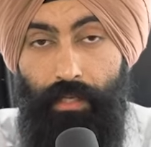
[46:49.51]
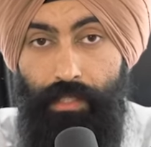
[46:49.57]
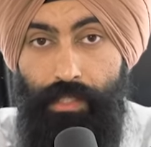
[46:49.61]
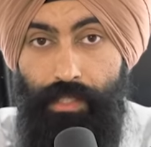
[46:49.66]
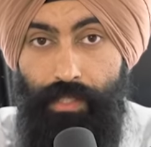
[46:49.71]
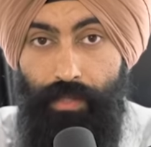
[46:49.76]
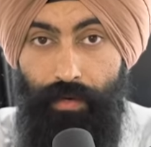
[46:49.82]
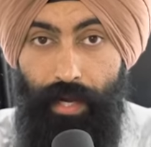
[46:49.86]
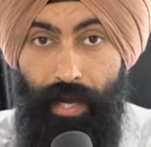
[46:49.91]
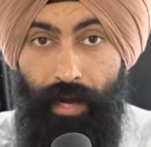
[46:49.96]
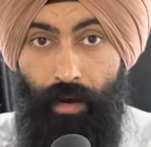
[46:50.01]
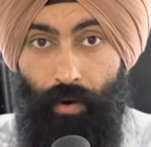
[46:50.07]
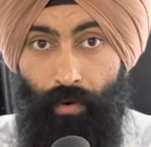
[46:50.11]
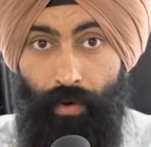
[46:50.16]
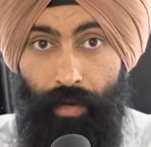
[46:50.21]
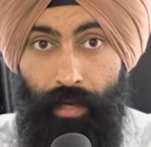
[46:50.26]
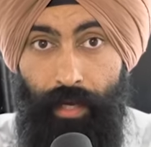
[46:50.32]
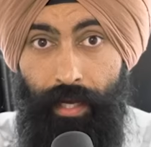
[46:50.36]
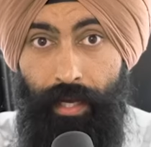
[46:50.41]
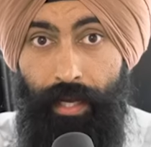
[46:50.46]
So now,
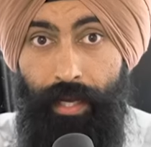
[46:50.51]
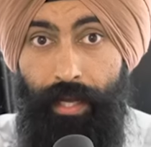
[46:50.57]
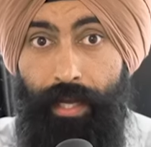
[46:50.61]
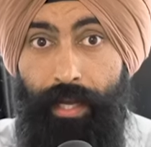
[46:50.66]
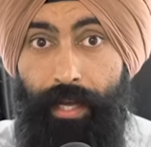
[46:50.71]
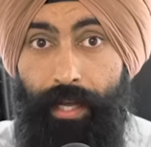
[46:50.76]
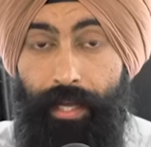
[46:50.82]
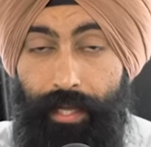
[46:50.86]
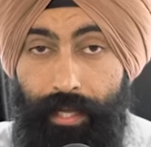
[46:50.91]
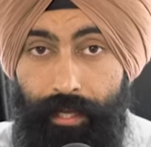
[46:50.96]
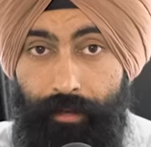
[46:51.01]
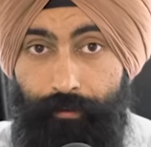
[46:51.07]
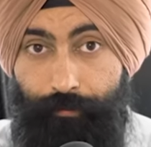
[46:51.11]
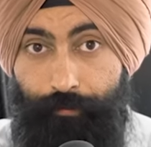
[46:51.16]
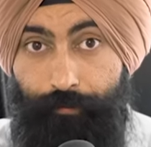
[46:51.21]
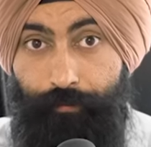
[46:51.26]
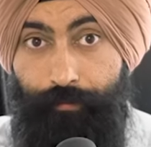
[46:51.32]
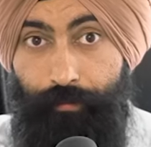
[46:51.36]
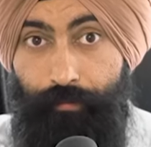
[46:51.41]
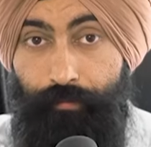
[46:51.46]

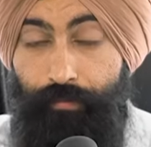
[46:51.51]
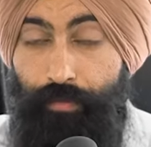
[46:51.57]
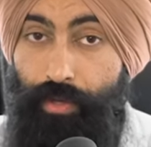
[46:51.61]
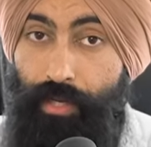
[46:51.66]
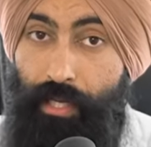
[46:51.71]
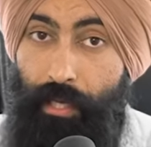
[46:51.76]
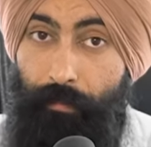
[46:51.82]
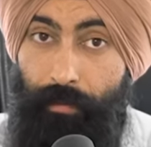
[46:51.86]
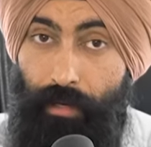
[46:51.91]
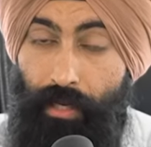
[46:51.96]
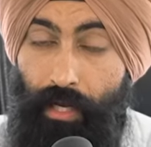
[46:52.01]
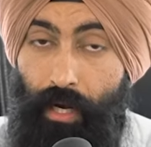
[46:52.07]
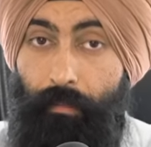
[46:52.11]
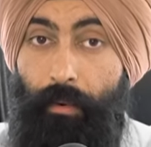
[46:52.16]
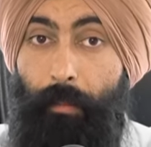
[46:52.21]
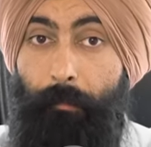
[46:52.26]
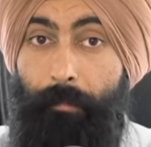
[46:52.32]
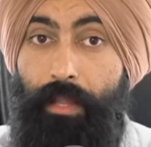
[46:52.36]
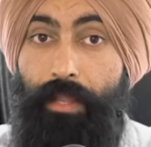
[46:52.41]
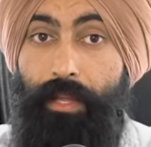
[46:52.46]
if you can become
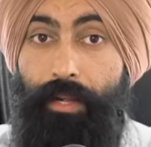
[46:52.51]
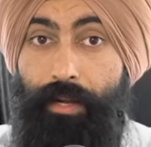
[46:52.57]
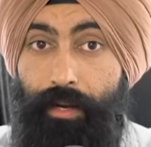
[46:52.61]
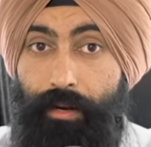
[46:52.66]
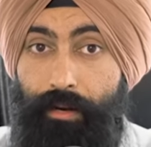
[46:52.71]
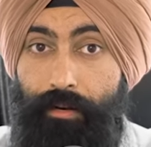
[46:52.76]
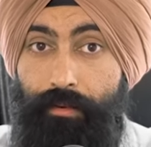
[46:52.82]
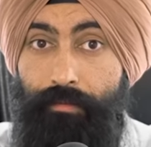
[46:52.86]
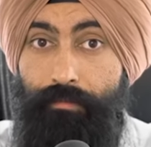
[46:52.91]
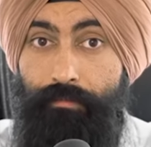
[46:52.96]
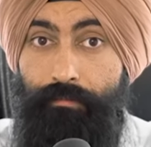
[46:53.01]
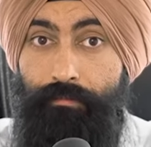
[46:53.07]
a millionaire